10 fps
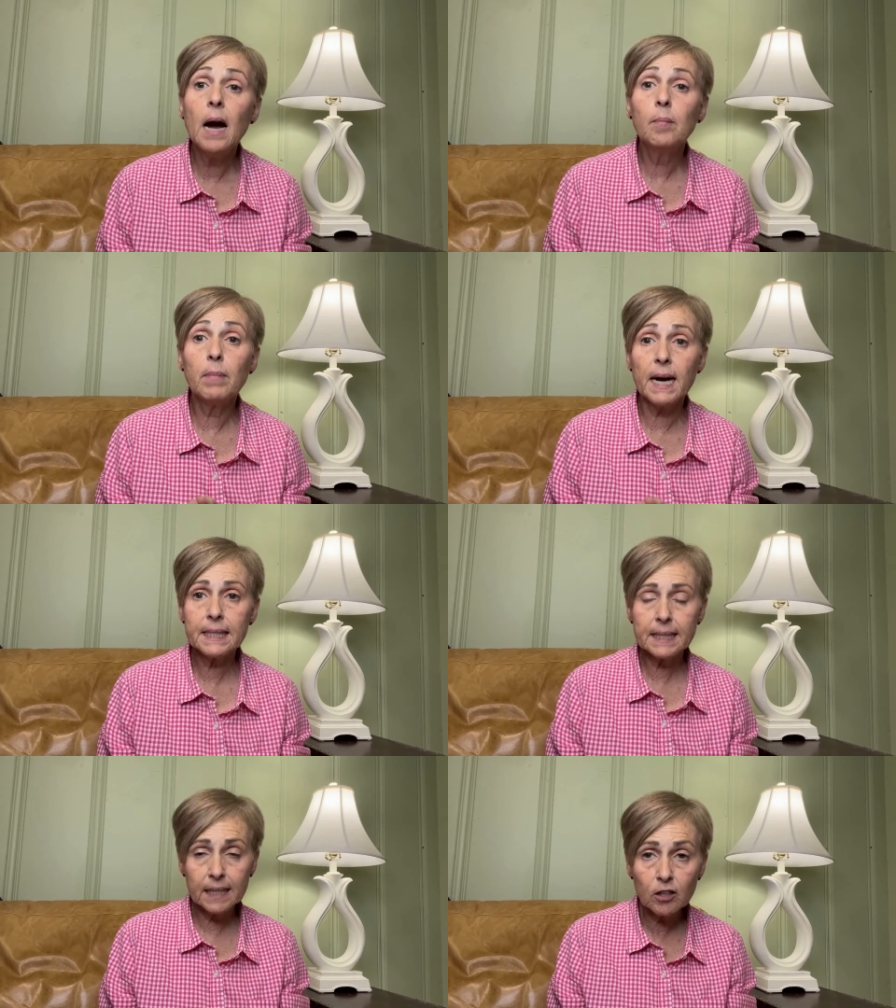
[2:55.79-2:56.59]
My
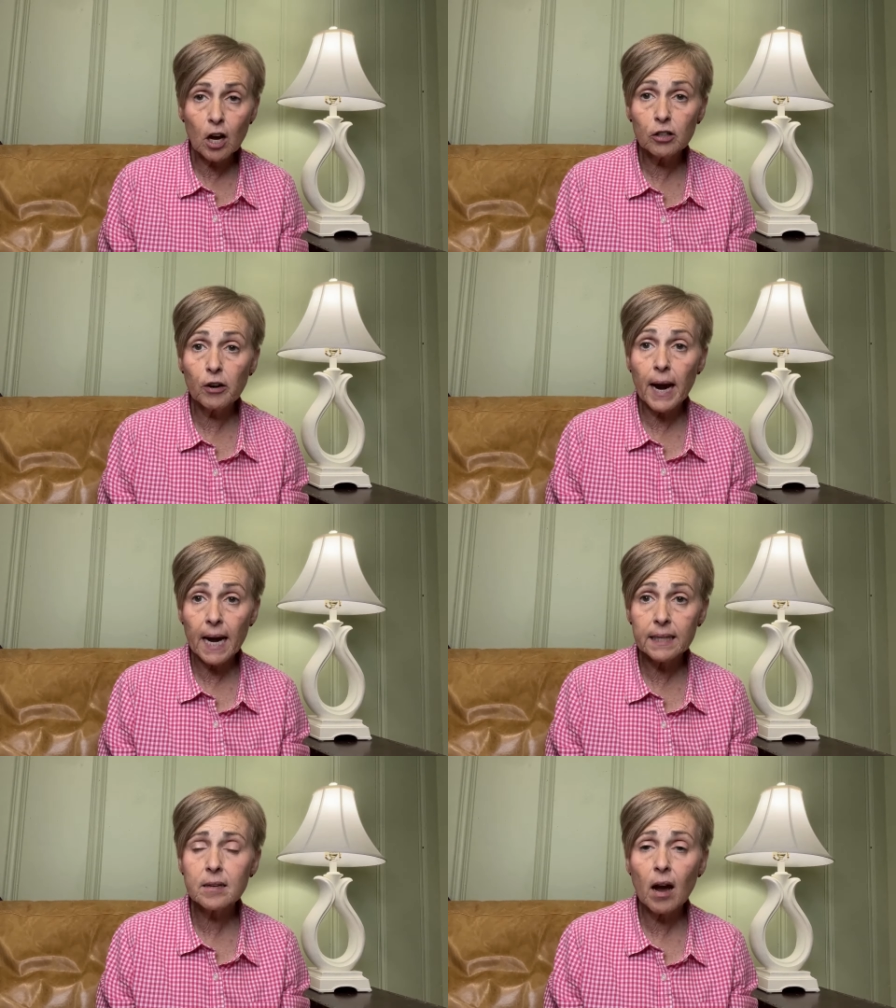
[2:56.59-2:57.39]
skin color
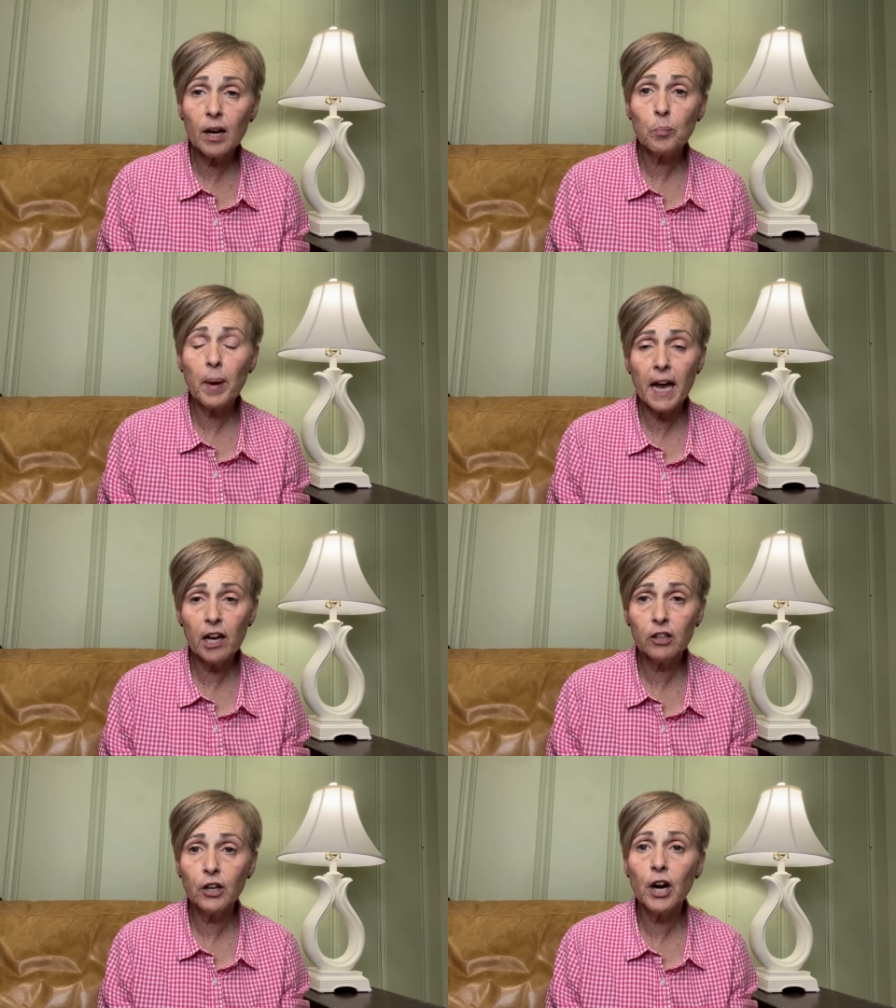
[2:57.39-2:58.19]
has gotten
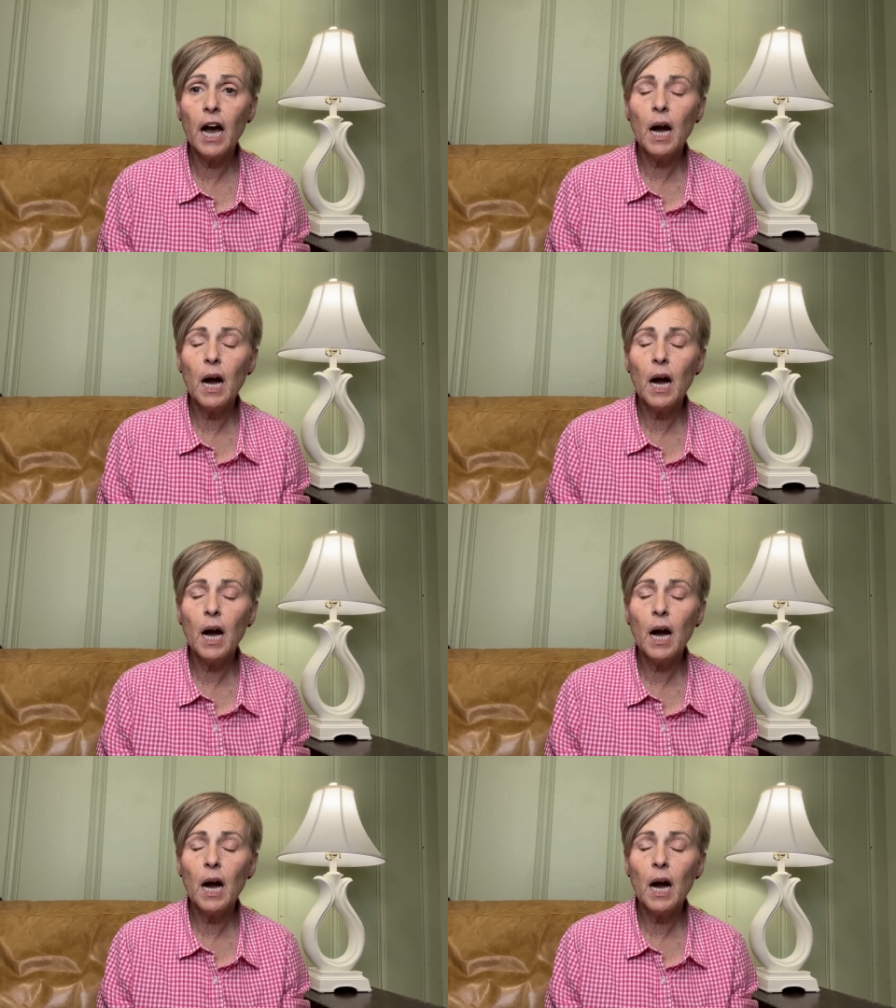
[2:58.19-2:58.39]
paler,